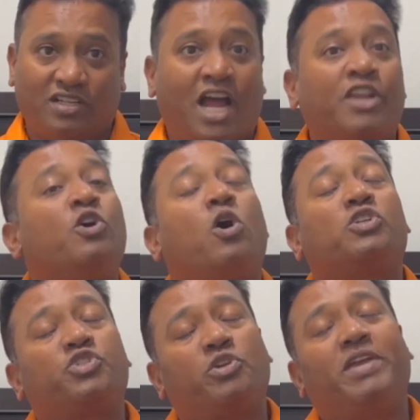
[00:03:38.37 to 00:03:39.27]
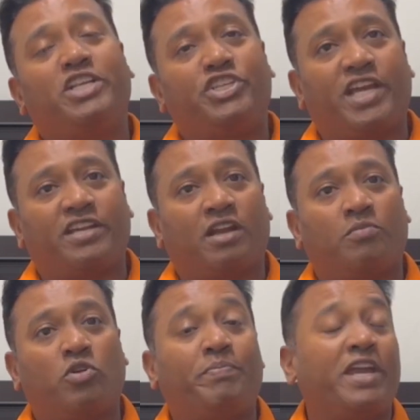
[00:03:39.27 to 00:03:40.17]
And you also should be educated
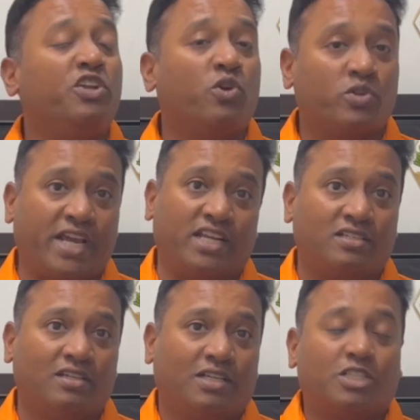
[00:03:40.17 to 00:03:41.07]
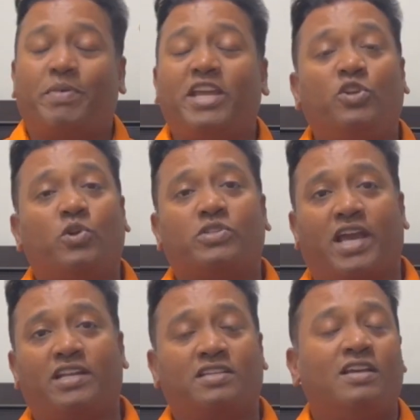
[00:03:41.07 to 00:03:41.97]
about pain neuroscience because pain
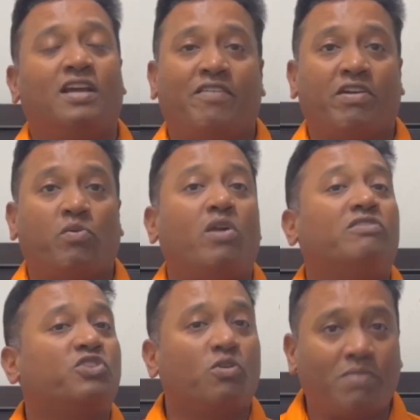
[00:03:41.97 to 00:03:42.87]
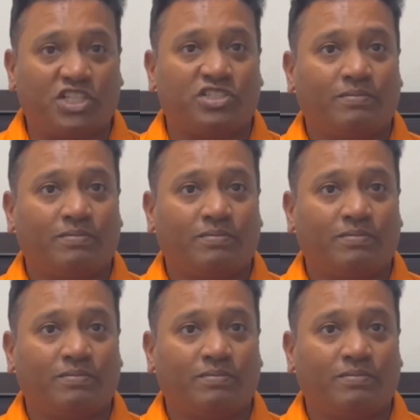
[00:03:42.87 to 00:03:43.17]
neuroscience have evolved so much.